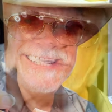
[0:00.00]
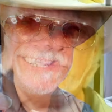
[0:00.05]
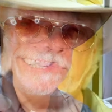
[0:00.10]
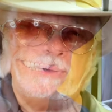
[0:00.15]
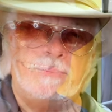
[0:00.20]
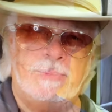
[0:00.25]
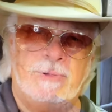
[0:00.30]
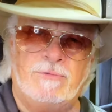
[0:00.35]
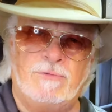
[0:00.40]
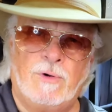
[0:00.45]

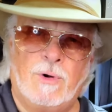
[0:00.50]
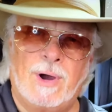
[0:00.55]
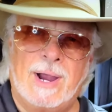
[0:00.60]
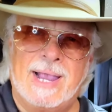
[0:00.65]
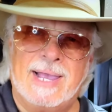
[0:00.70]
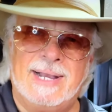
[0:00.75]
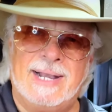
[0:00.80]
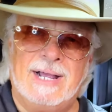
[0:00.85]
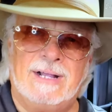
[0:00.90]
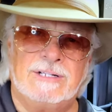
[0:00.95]
But before I
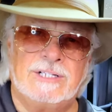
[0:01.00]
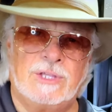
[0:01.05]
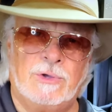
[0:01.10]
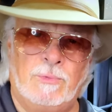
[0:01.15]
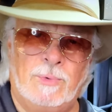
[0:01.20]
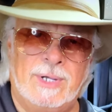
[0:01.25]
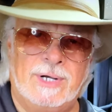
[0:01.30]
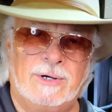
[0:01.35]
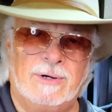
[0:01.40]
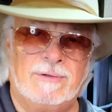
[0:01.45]
announce the
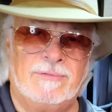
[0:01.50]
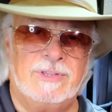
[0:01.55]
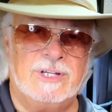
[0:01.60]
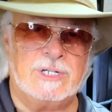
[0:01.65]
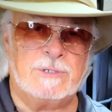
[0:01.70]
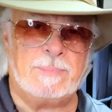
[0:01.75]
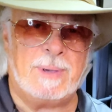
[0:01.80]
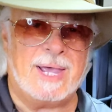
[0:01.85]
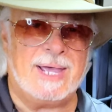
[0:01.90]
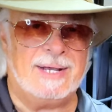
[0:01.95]
winner of
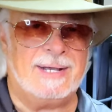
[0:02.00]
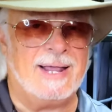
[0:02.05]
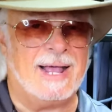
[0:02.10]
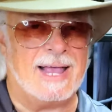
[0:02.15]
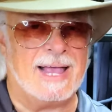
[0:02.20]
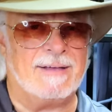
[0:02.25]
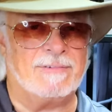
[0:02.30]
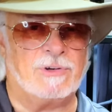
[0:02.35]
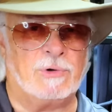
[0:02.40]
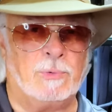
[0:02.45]
this pen, I
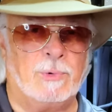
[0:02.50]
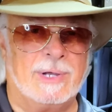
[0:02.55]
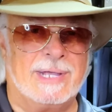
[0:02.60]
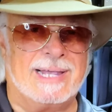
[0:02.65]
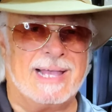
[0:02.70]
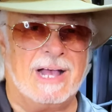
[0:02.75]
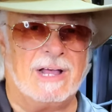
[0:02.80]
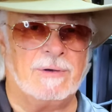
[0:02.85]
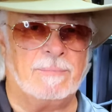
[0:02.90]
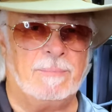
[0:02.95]
have to
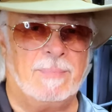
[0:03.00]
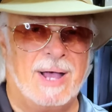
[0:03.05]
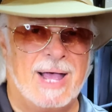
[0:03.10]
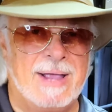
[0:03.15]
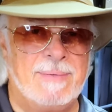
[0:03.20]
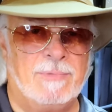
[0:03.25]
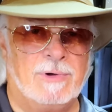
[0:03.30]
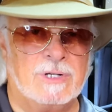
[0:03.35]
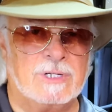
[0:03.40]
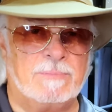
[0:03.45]
recount my
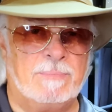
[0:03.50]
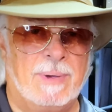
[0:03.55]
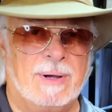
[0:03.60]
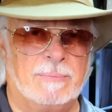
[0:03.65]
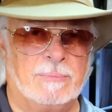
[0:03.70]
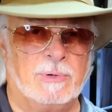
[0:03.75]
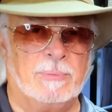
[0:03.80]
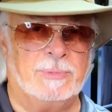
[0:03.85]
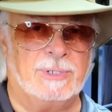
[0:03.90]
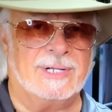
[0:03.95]
most
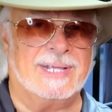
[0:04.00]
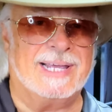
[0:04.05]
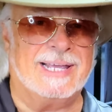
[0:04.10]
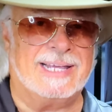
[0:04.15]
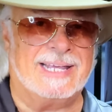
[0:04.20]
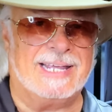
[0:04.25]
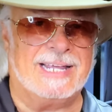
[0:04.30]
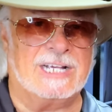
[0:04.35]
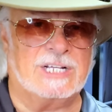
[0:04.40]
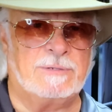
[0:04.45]
memorable
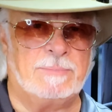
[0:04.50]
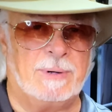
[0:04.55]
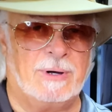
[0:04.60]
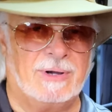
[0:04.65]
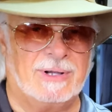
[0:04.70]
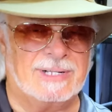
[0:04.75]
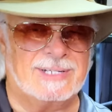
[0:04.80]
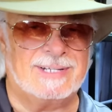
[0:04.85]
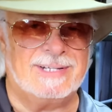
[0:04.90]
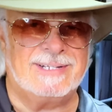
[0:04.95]
inky
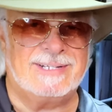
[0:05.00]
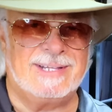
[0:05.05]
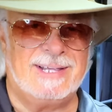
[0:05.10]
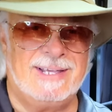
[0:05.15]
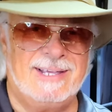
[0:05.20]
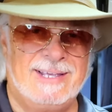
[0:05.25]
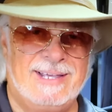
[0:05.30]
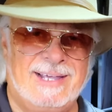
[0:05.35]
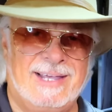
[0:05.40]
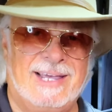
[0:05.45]
experiences,
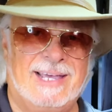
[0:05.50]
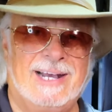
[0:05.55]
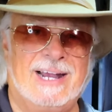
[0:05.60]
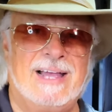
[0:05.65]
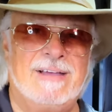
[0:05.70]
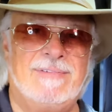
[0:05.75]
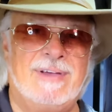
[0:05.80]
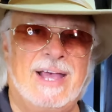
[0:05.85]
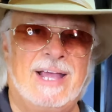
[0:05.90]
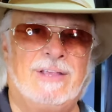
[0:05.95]
and
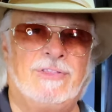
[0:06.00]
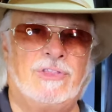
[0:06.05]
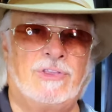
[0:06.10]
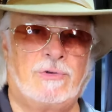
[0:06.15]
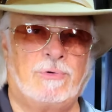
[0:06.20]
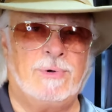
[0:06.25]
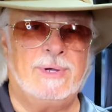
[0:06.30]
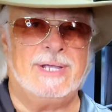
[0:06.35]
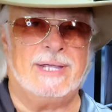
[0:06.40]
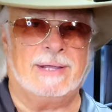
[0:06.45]
I've had
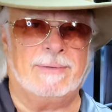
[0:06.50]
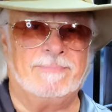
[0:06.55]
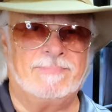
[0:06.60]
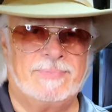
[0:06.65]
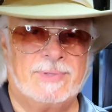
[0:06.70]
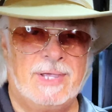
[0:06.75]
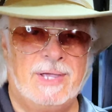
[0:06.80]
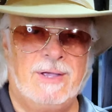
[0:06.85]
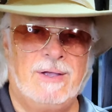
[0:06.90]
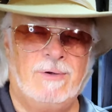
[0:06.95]
three.
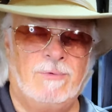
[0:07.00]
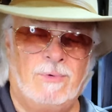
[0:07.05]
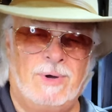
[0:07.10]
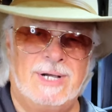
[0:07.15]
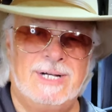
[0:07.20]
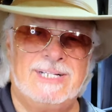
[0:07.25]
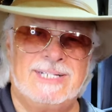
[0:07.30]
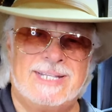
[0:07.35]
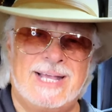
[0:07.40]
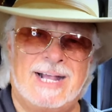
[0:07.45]

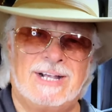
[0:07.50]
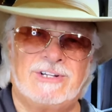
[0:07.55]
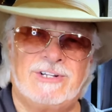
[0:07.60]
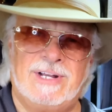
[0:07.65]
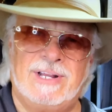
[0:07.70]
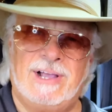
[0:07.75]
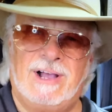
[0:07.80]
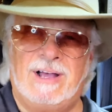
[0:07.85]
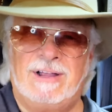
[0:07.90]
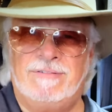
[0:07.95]
One is
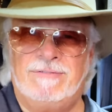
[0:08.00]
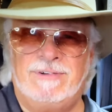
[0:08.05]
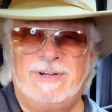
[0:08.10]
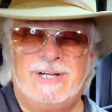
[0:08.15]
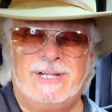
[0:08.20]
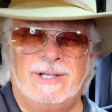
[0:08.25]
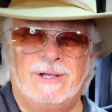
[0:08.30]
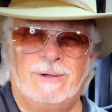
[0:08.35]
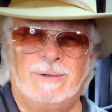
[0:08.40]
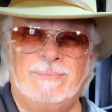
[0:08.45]
actually on
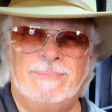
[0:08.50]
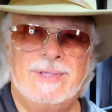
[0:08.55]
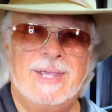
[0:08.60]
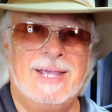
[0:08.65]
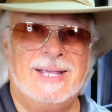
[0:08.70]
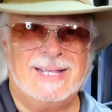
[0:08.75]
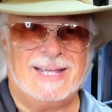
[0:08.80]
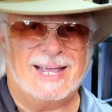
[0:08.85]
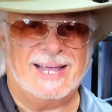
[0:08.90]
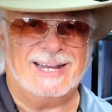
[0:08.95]
video,
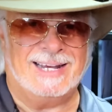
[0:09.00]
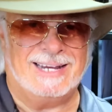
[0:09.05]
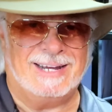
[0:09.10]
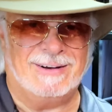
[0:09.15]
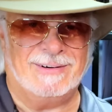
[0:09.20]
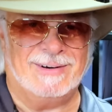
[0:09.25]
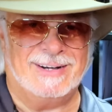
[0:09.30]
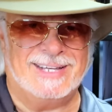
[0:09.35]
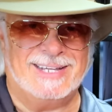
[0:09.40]
and here it